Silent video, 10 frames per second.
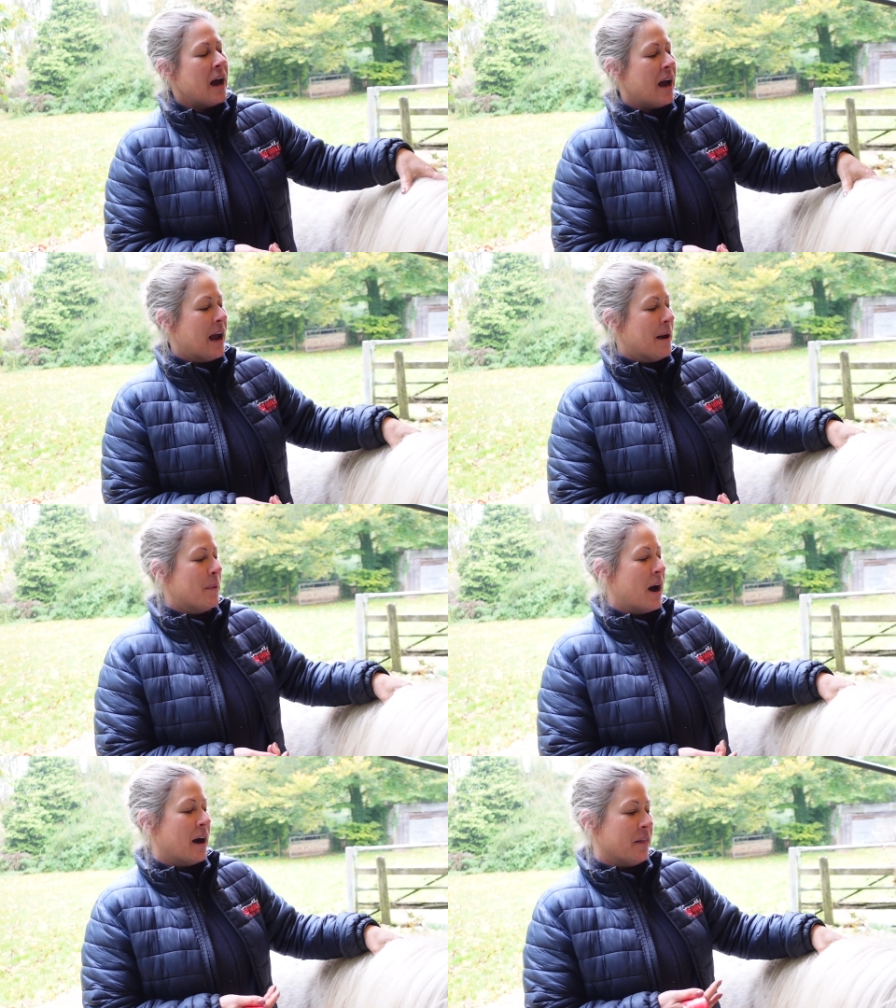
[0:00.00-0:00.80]

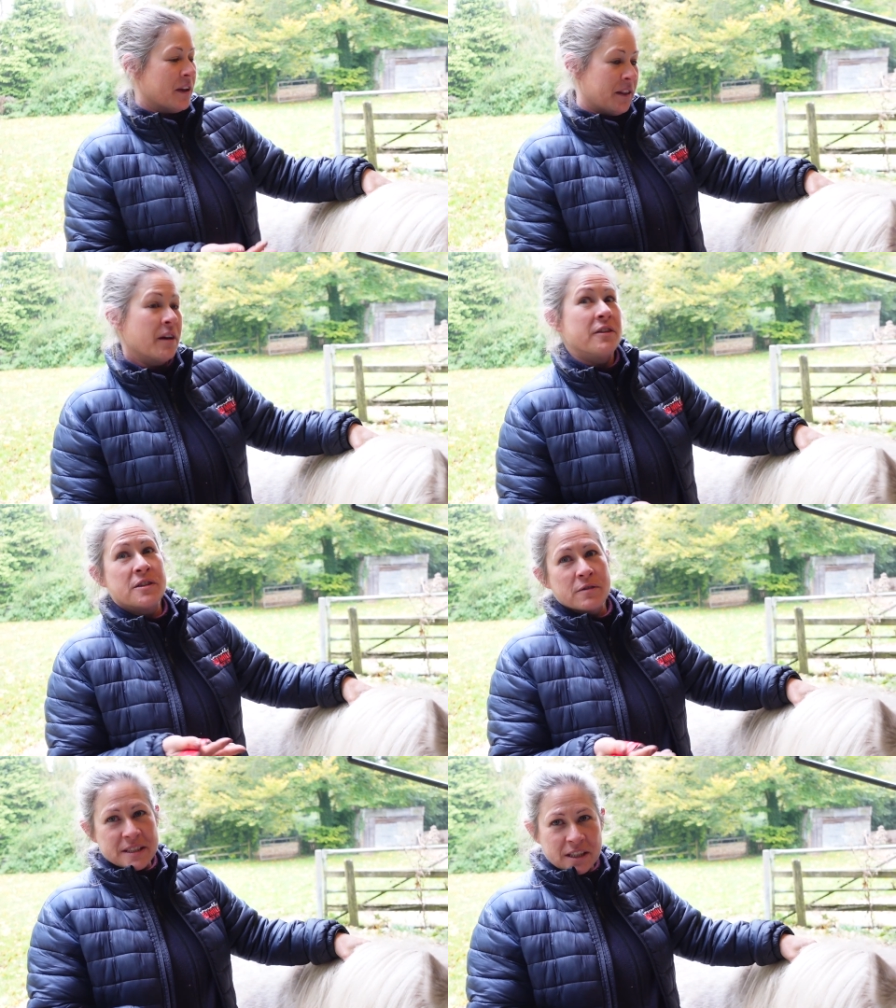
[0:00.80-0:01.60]
And then there's
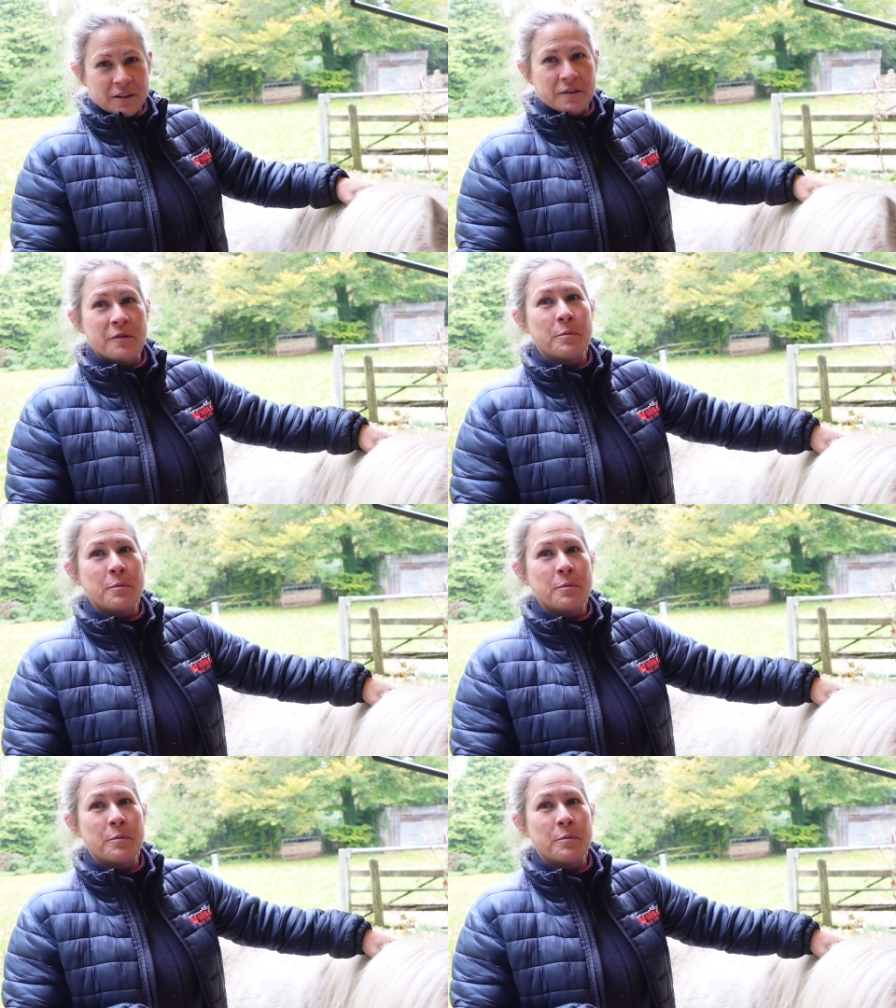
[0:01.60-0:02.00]
the risk of